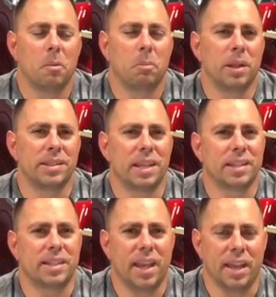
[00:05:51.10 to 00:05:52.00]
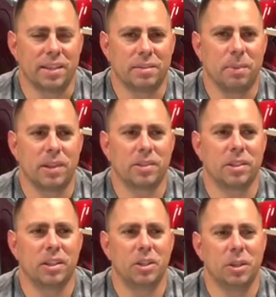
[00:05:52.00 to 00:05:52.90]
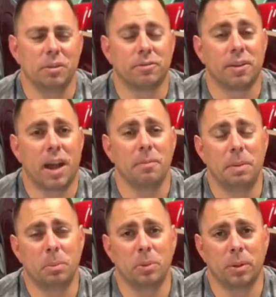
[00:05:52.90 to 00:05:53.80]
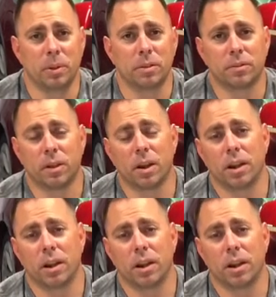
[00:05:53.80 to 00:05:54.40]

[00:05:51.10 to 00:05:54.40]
But it's not the case. Basically, you get 5 people you can refer.